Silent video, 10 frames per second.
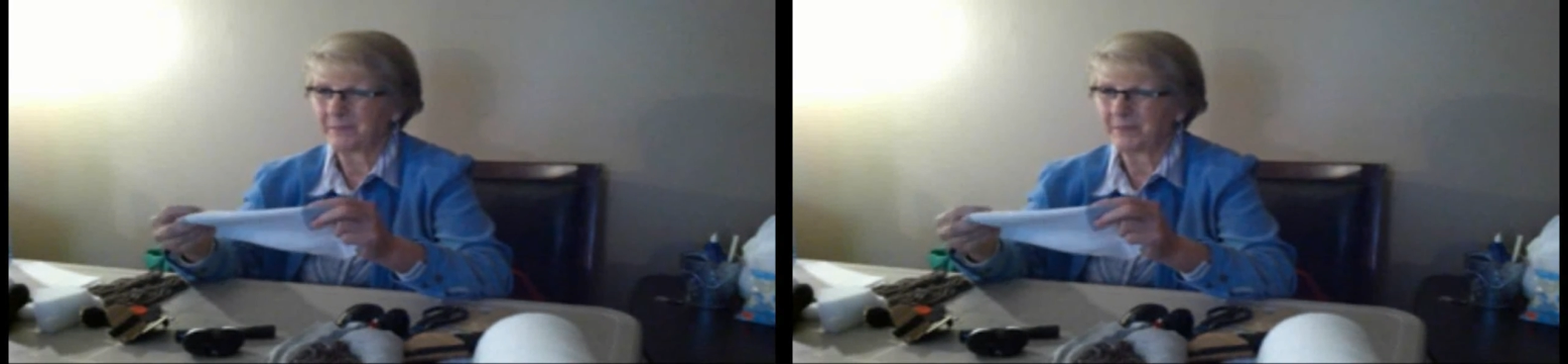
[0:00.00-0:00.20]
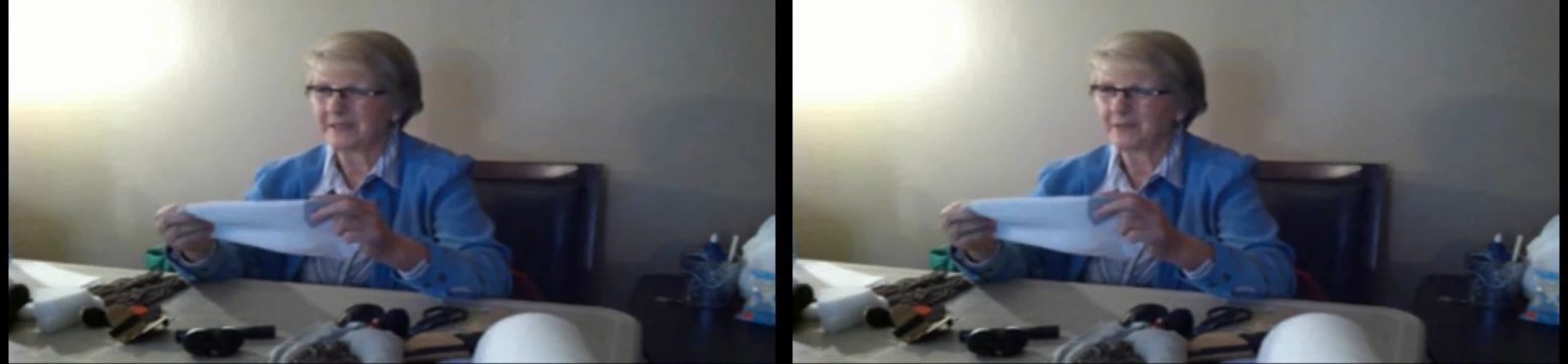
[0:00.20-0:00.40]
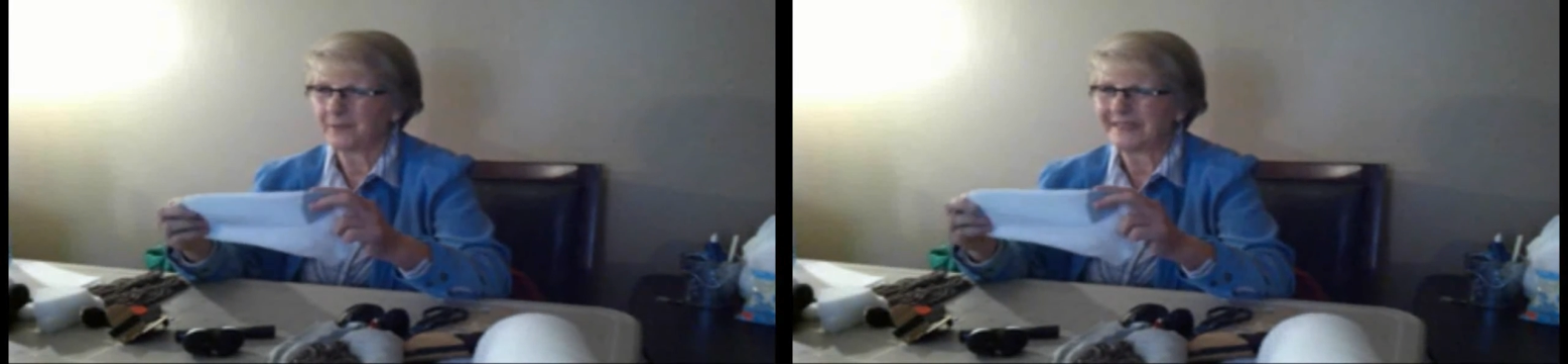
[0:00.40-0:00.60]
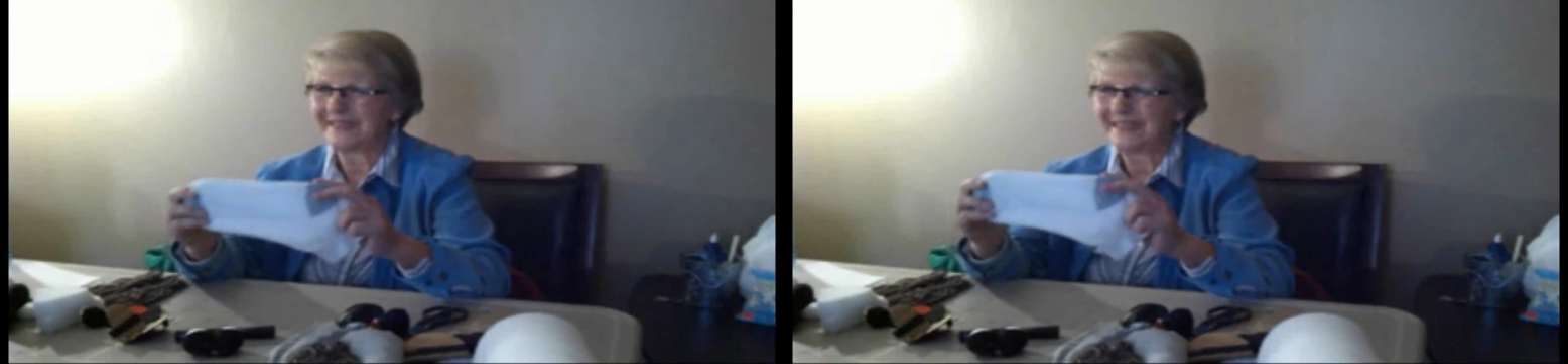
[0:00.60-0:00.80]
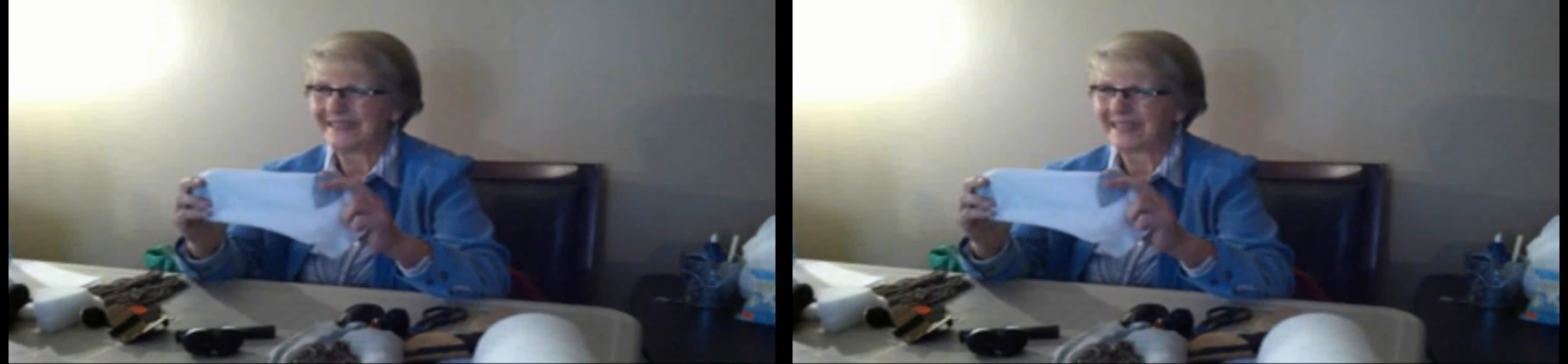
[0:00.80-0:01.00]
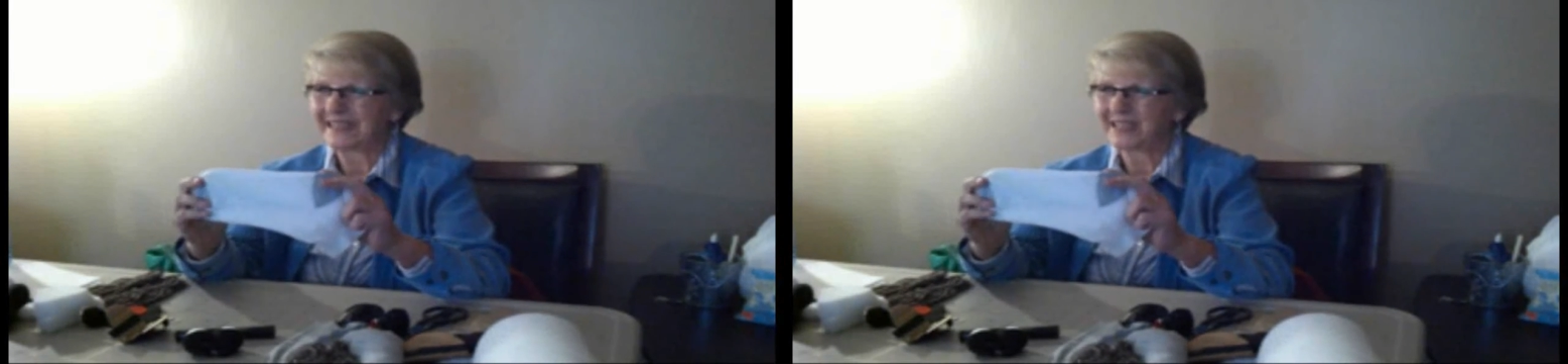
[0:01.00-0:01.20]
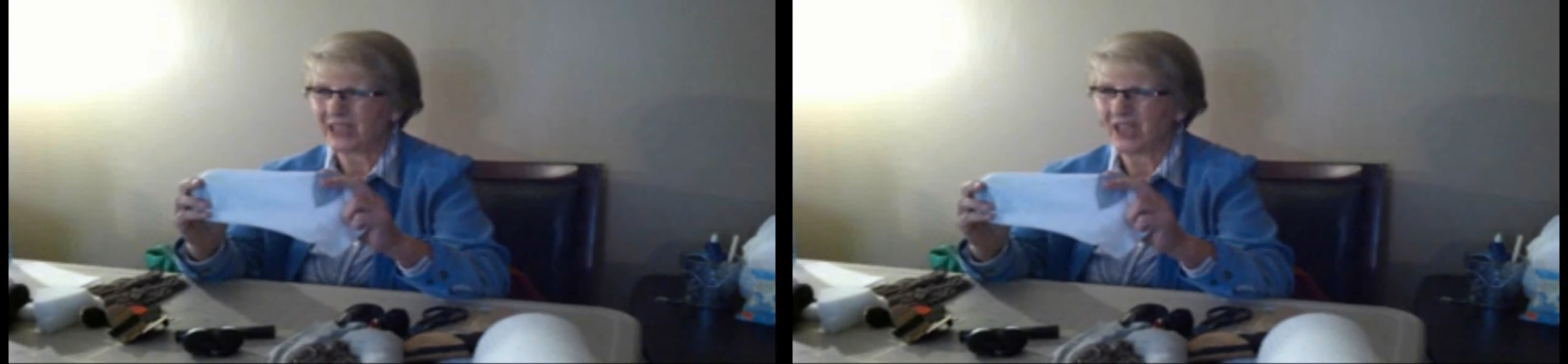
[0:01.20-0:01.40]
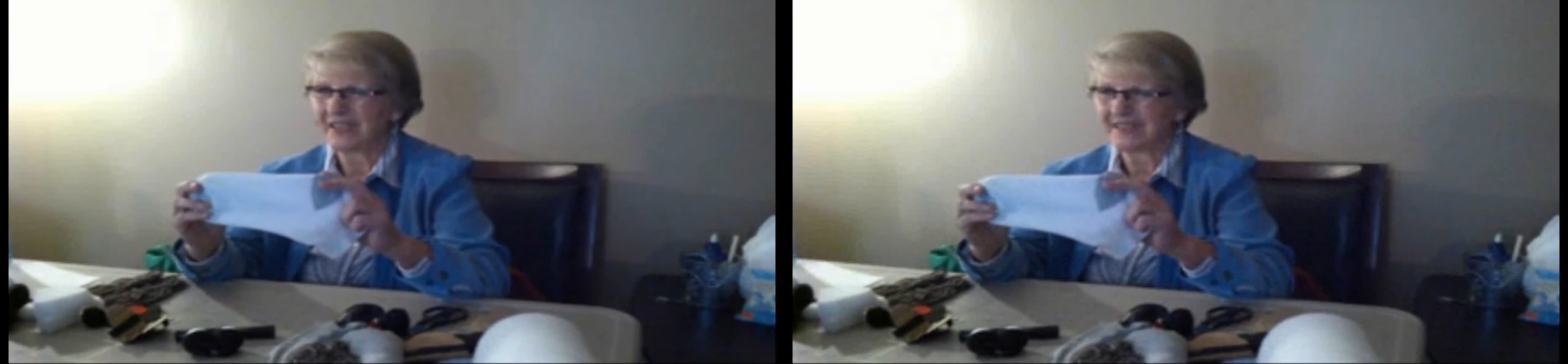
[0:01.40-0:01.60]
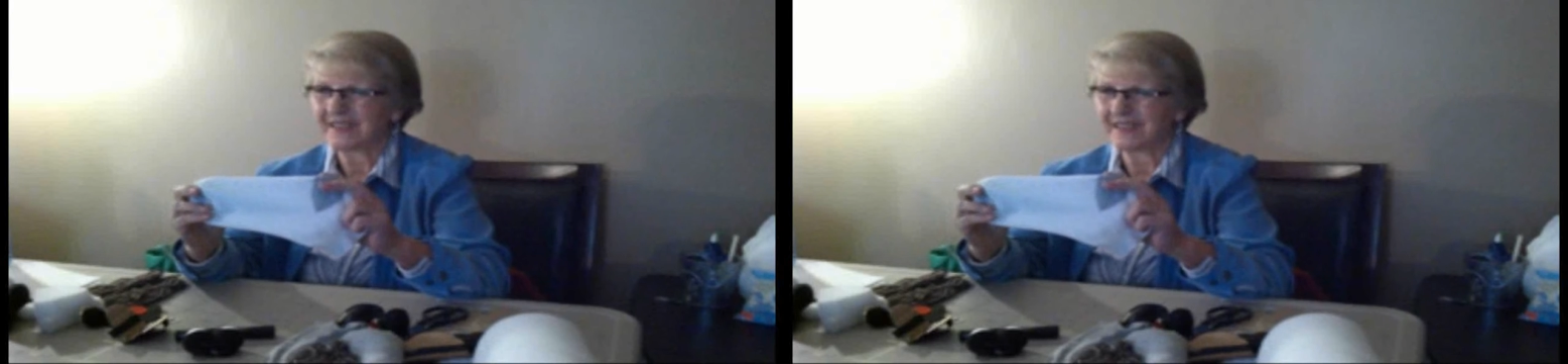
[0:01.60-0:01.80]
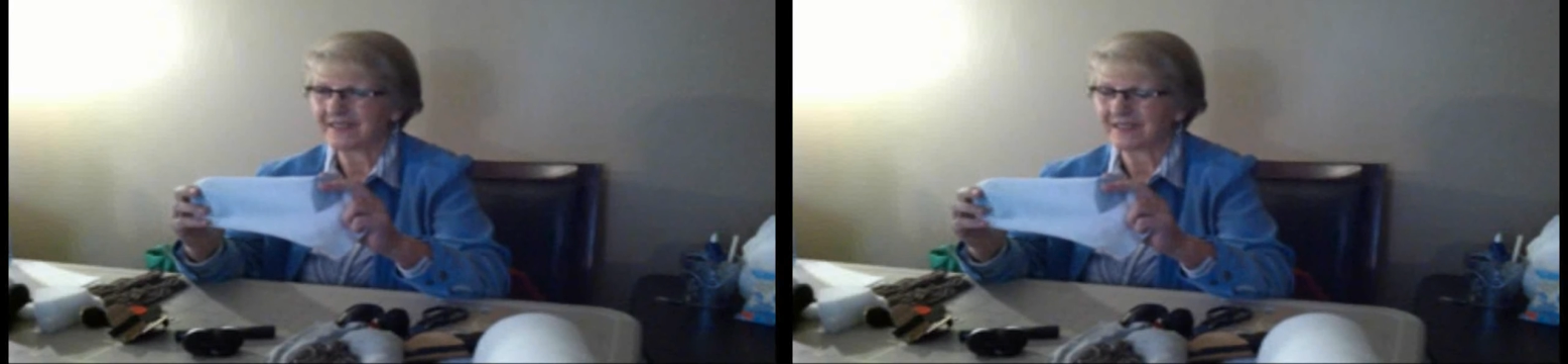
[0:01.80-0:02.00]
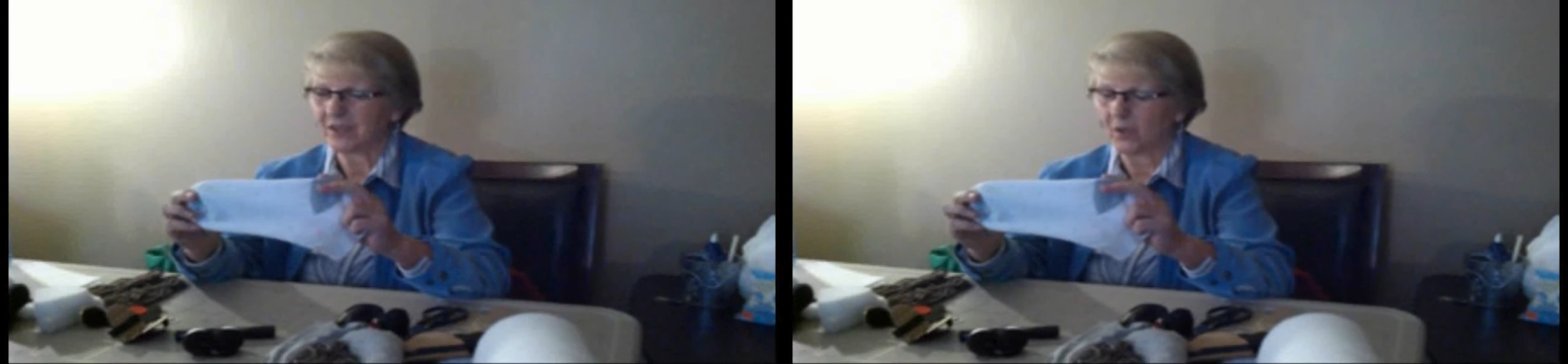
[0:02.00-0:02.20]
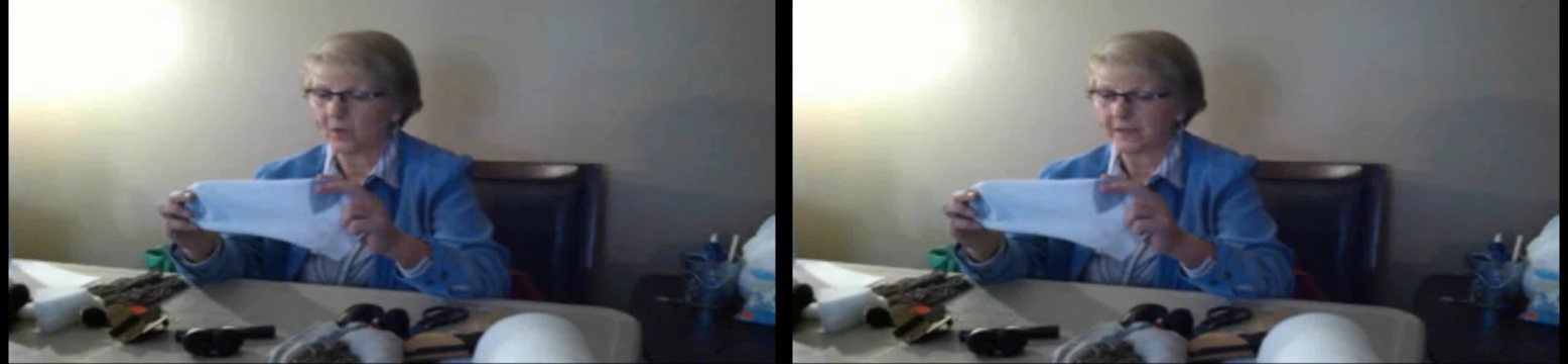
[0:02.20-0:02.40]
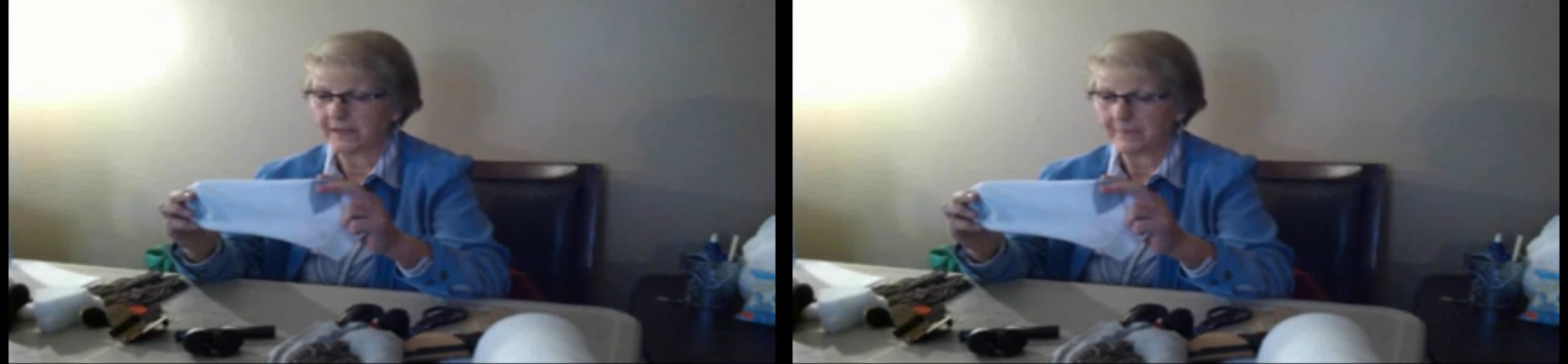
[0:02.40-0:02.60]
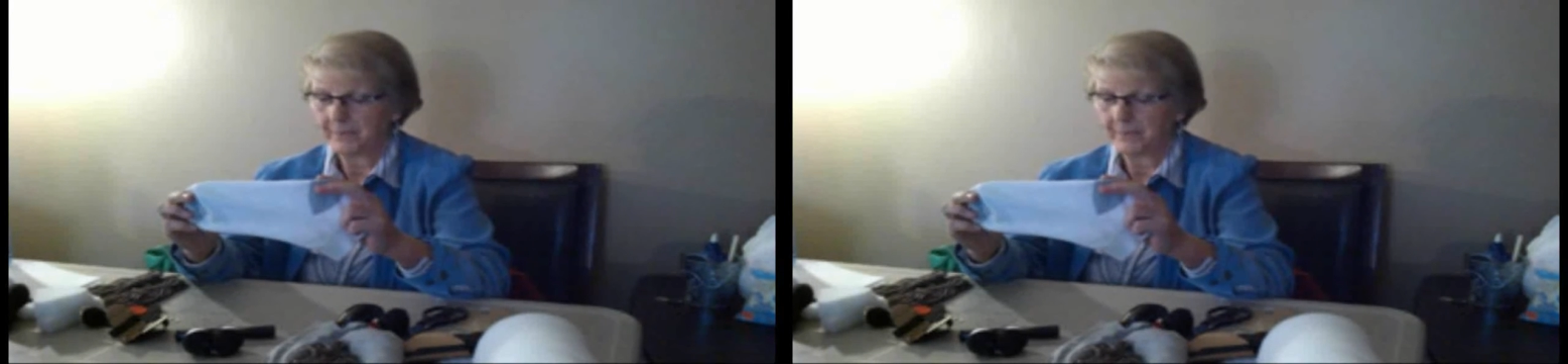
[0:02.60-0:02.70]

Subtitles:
Up here we need our socks. It gets cold.